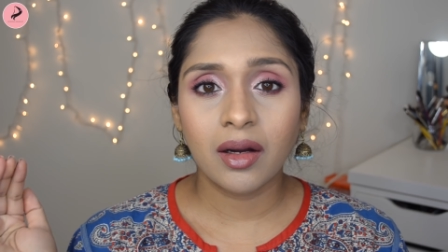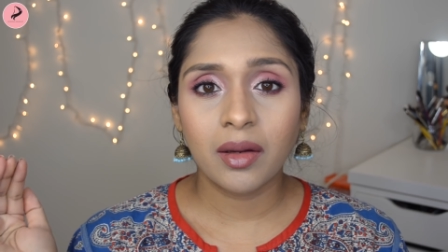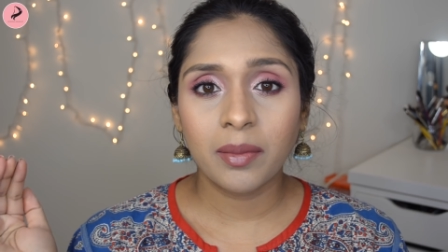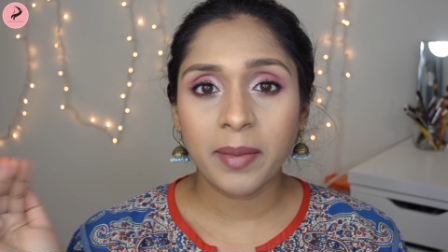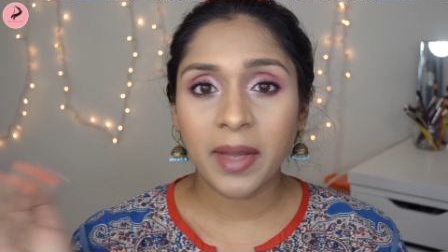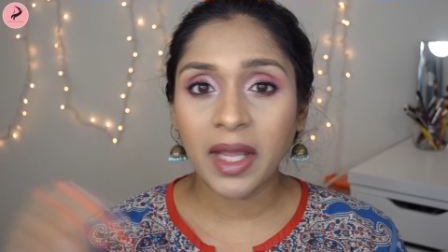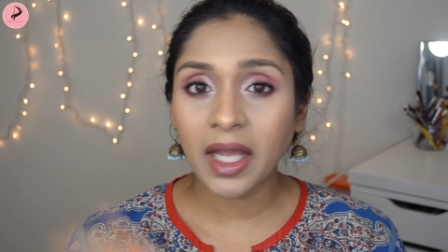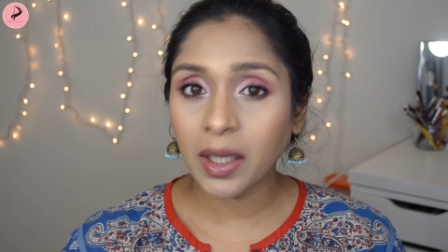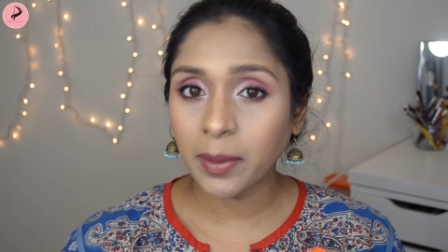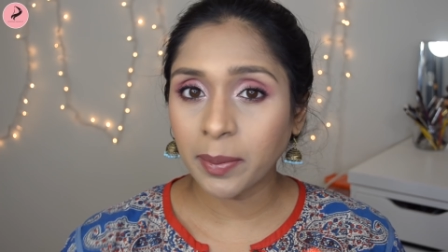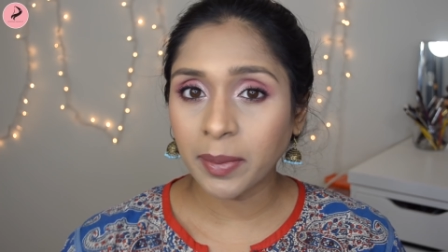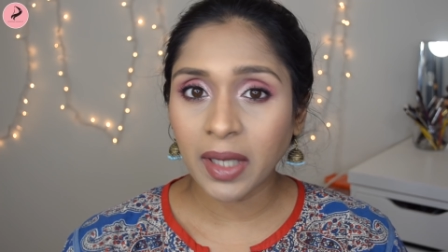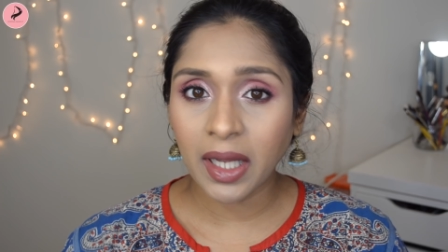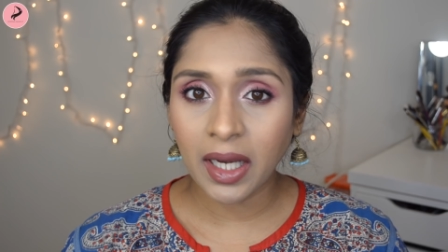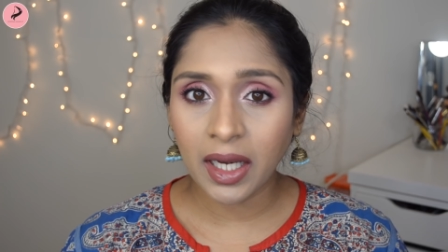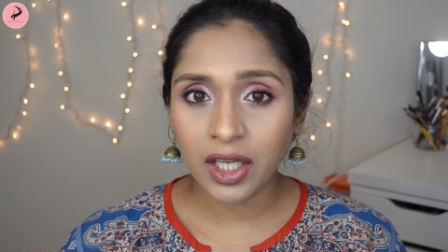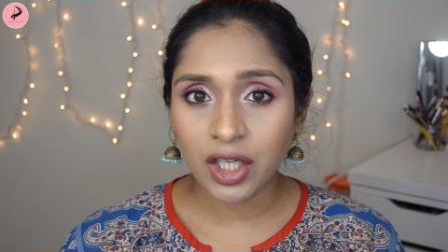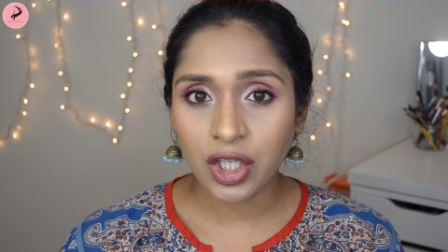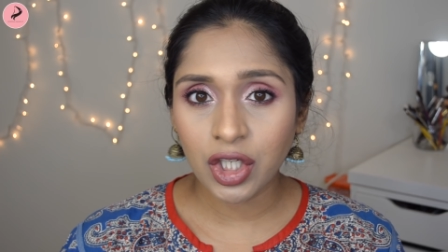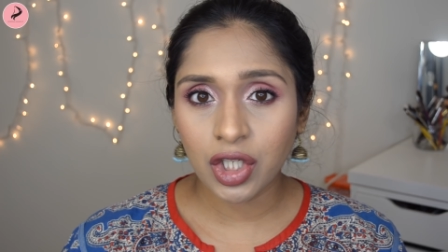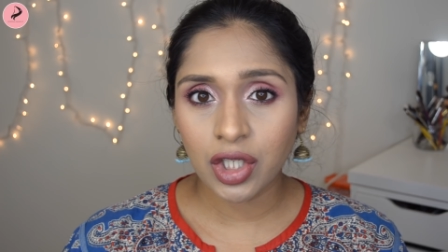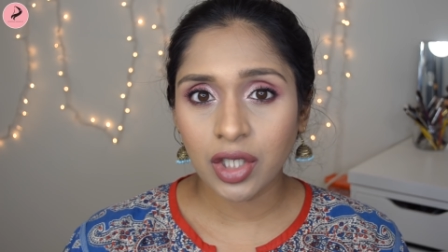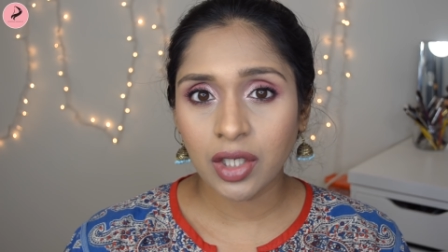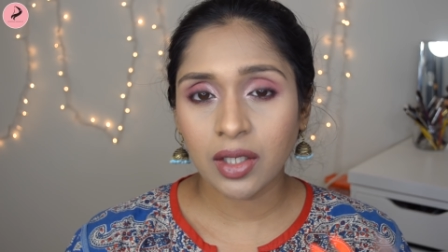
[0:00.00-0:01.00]
makeup
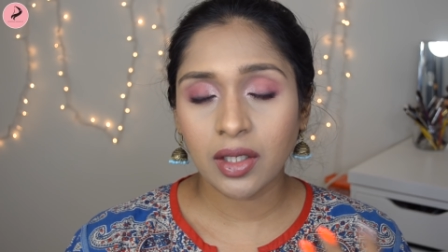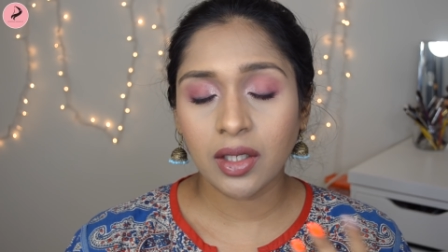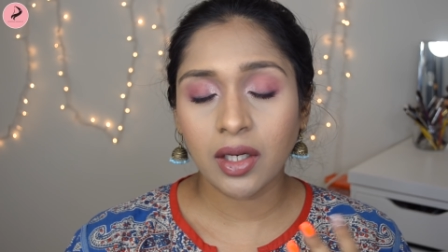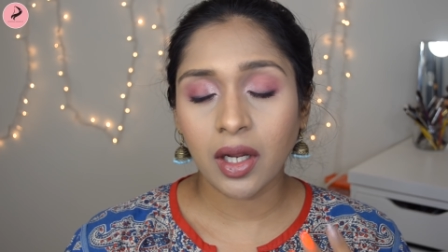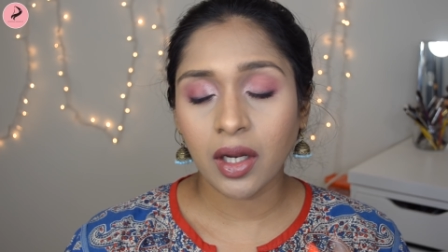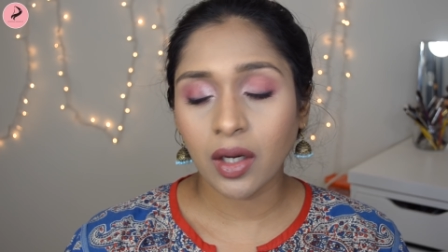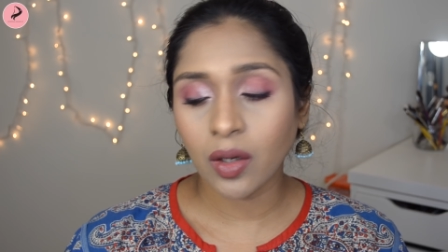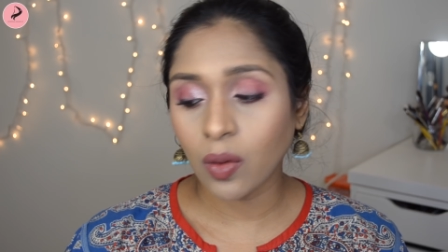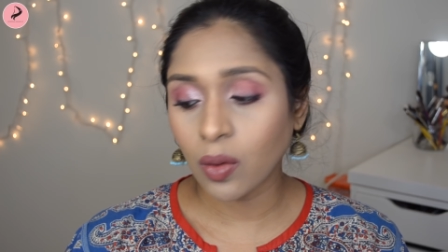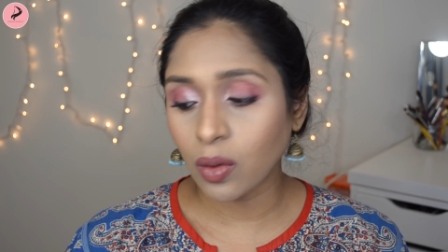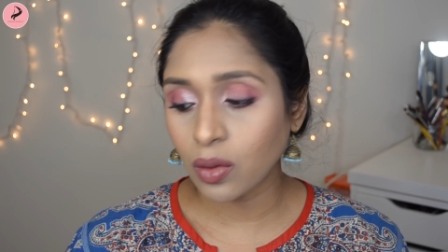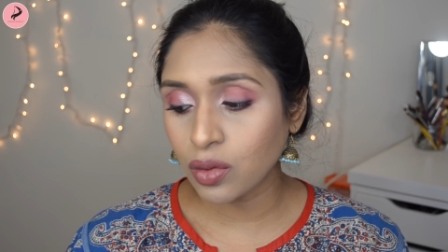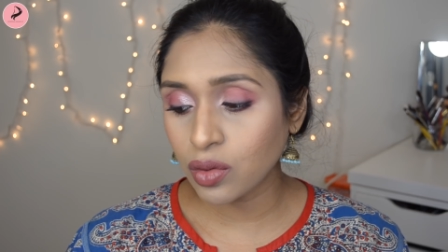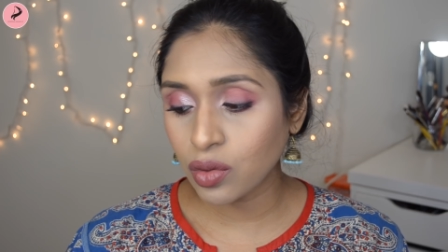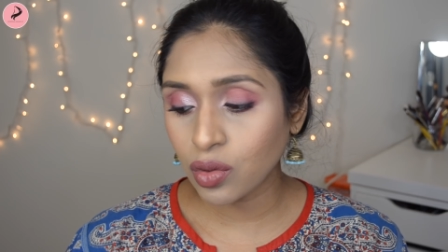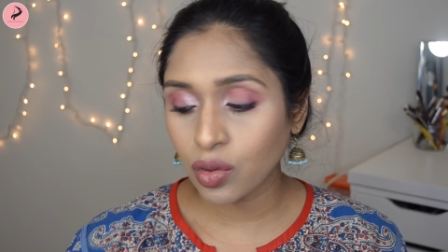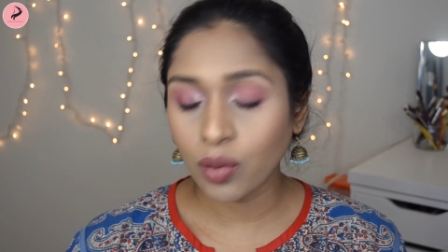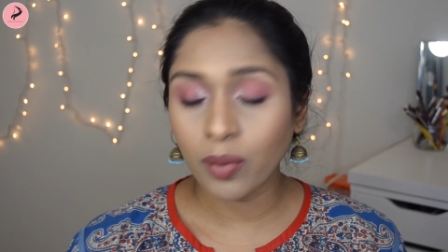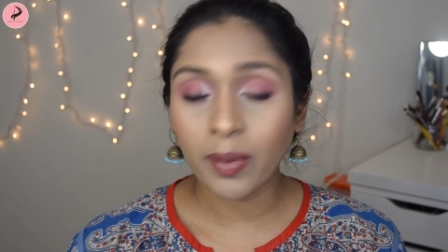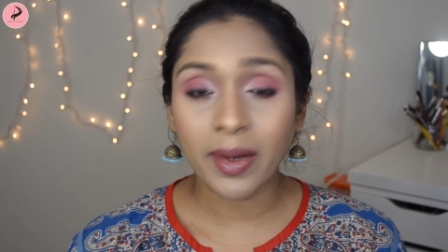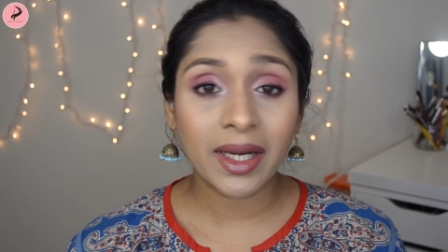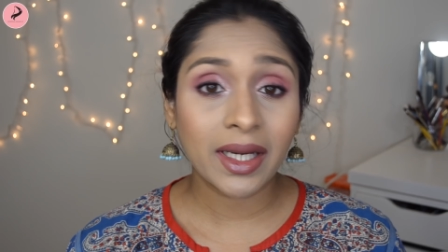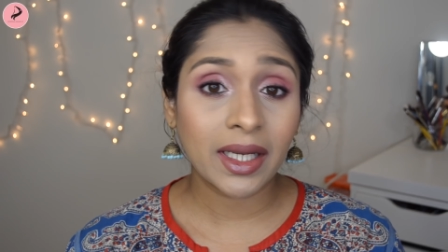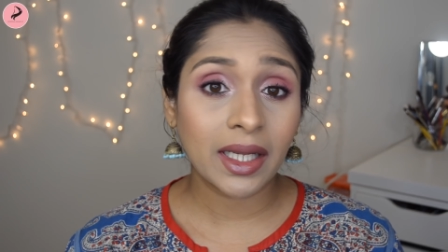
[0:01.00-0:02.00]
collection and
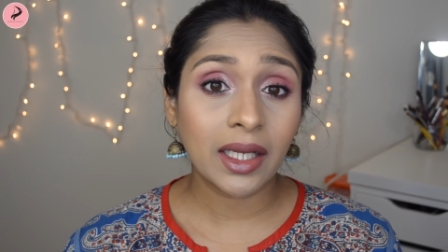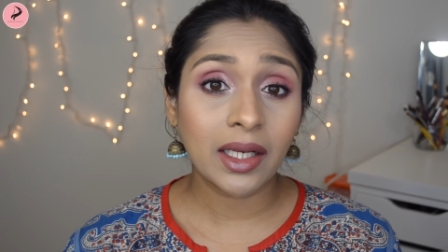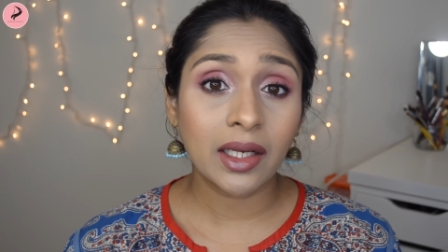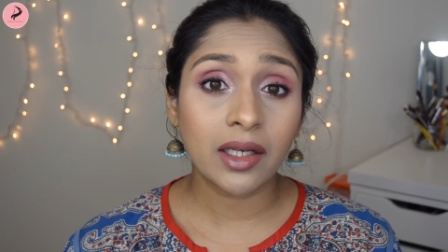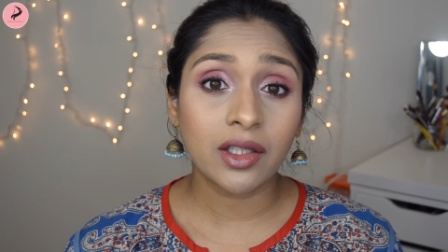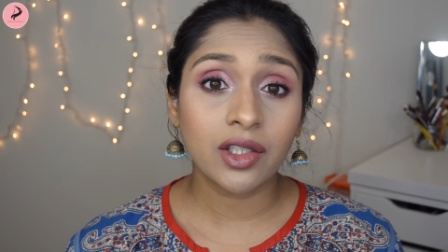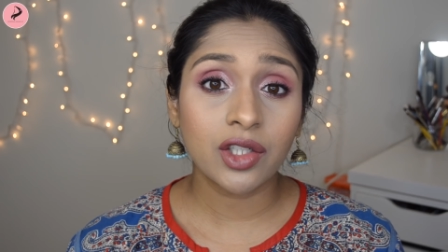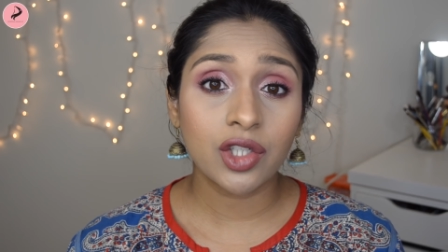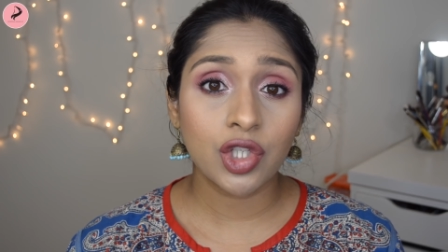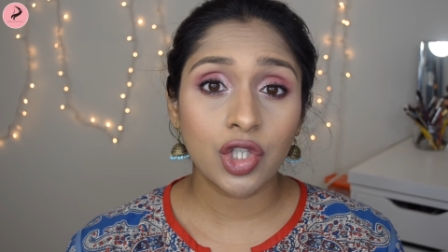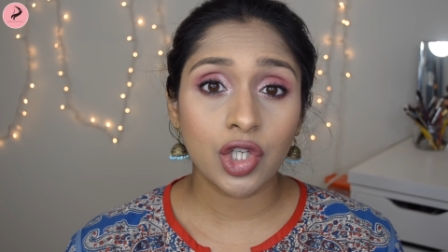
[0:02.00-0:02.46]
also my declutter